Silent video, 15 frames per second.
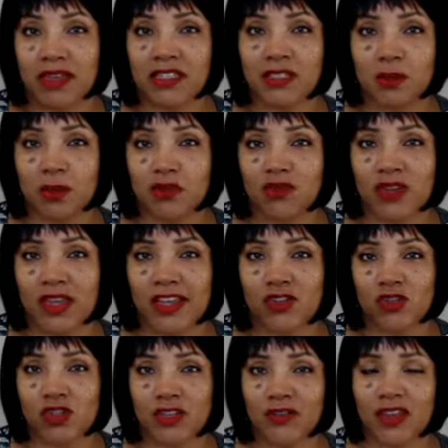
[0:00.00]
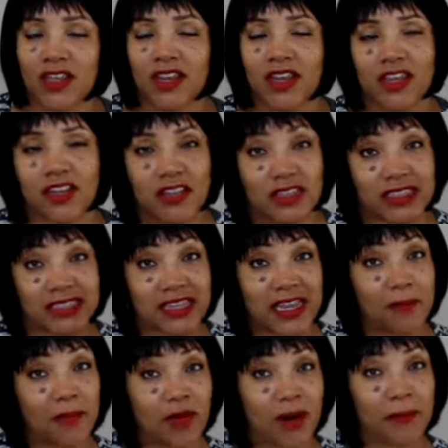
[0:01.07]
husband's VA certificate. And in the
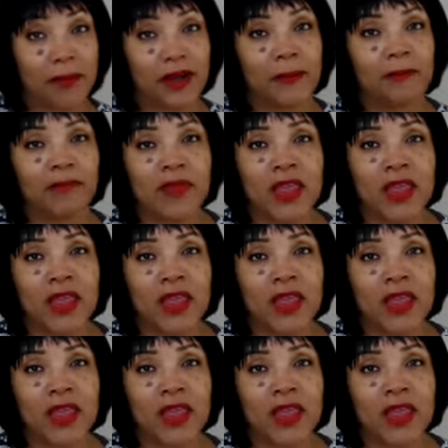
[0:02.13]
second property,